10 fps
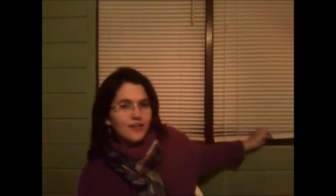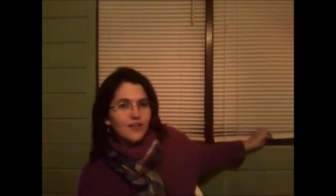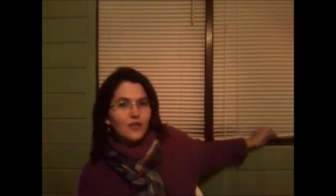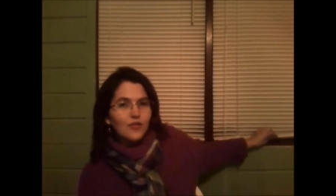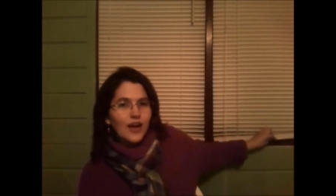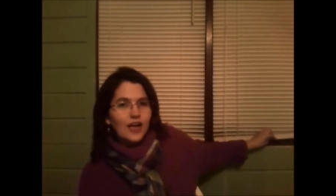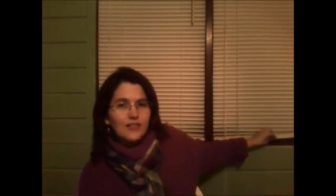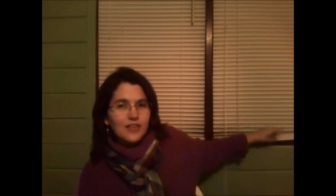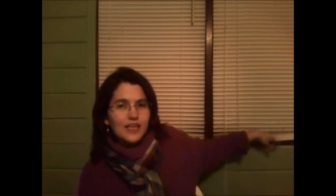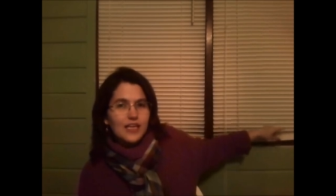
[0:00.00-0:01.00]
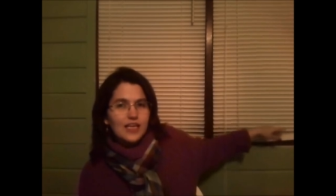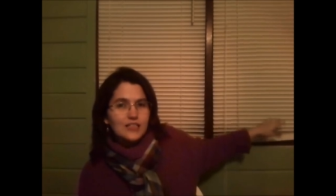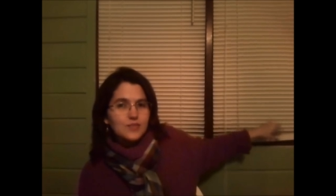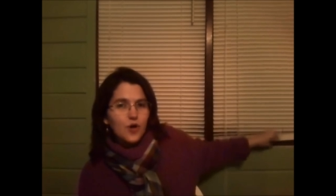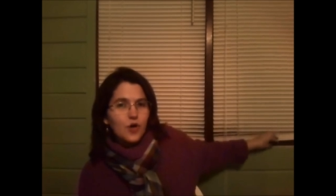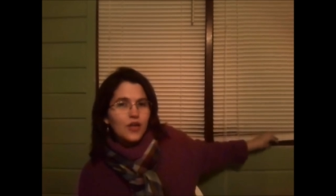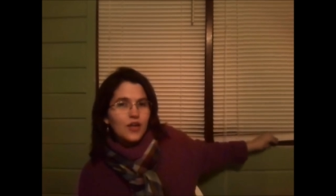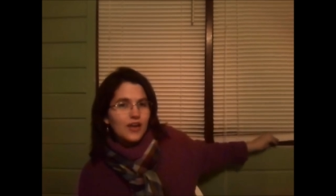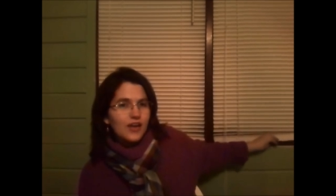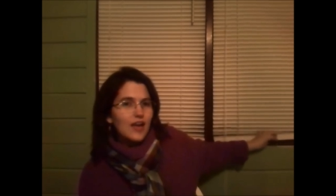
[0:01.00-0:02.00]
the little crank thingy is
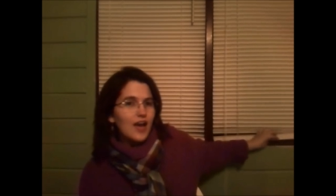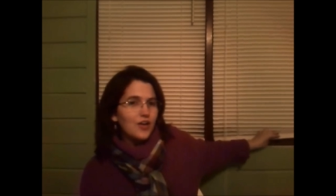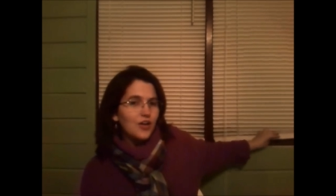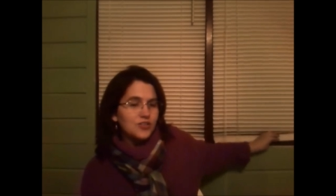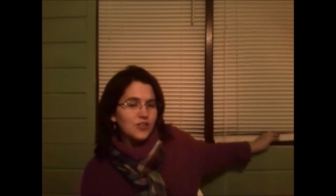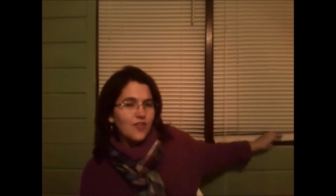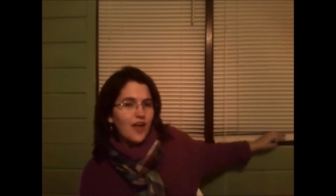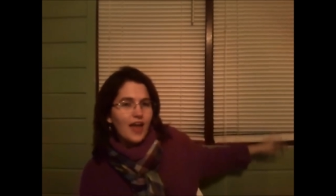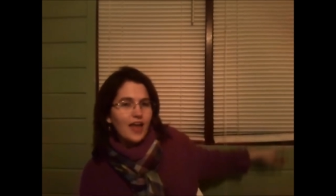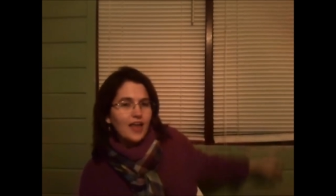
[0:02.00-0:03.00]
broken, and it kind of hooks on that